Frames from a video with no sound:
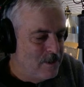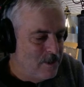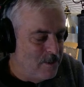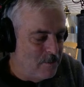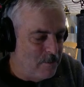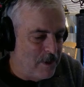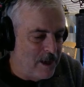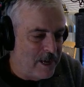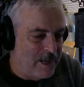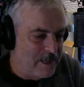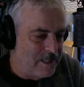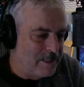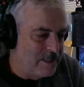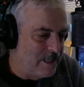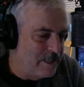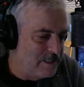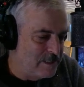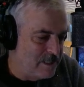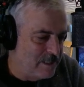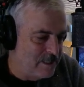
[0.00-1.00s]
back in
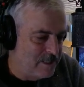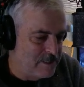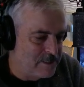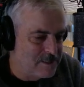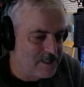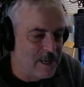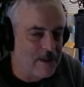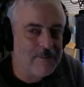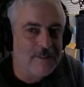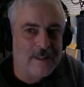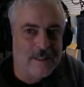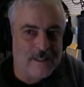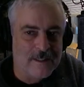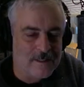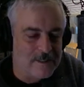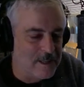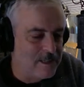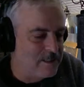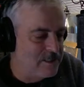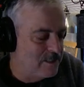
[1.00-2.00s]
the
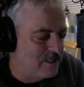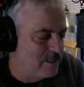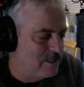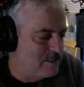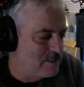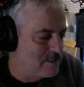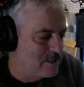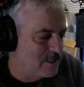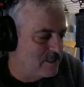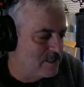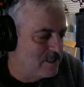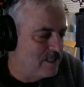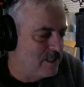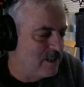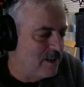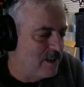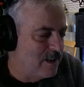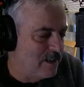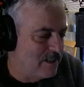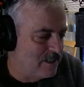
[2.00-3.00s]
1870s,
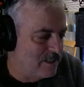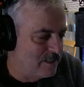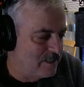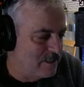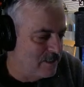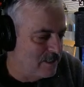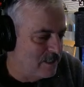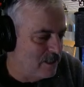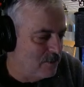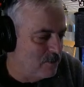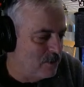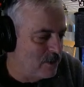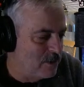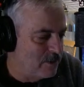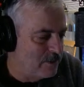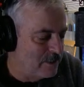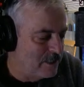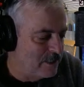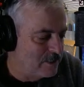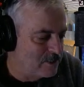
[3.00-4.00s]
1869, I think he went on
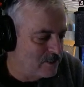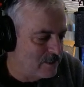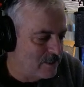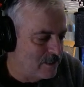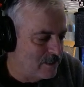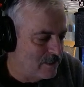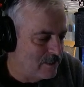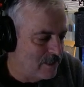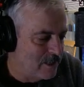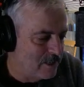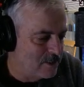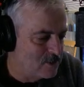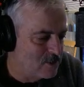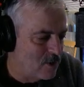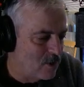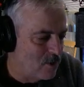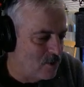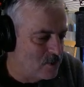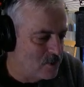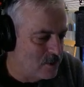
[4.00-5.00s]
that
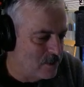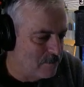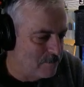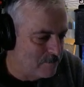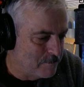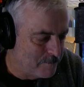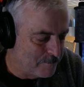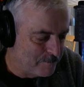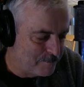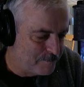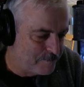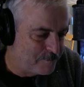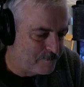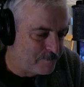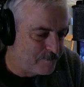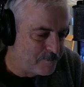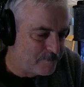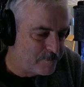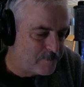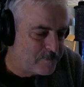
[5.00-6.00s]
excursion.
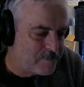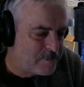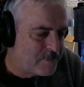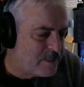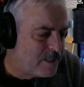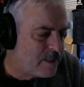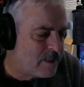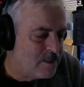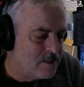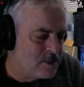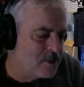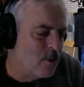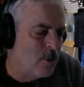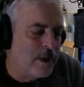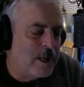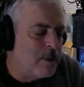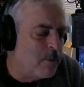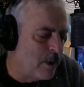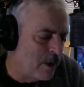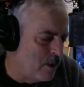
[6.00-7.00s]
So
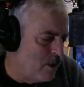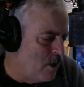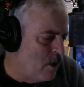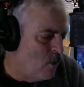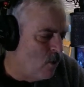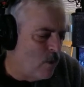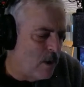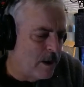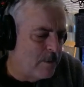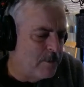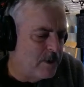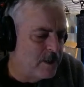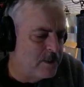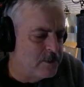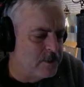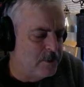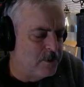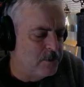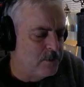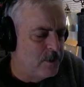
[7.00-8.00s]
anyway, what I'm going to
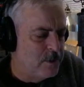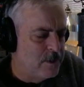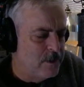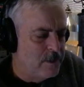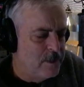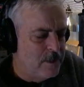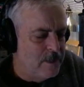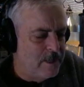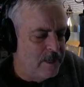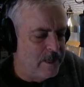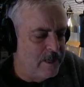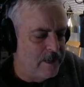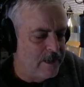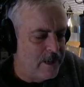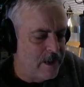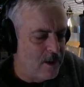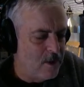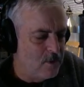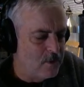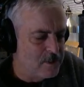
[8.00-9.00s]
do
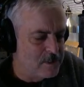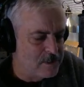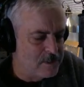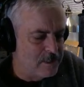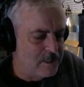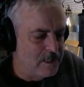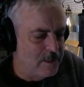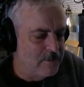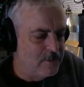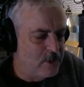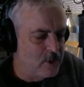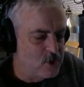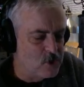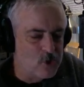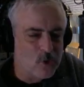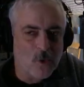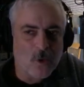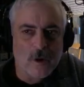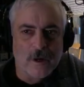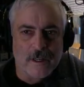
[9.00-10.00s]
now is to give you a
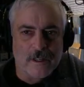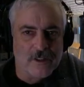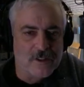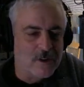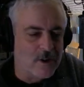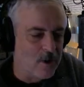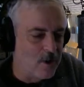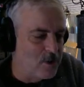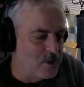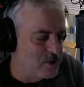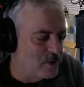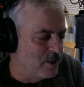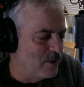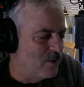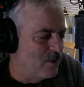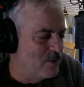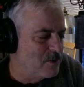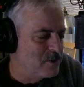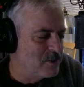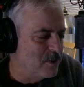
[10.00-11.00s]
short excursion
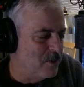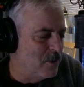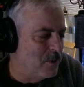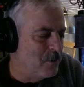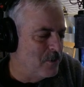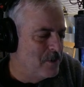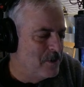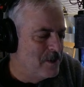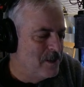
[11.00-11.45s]
also,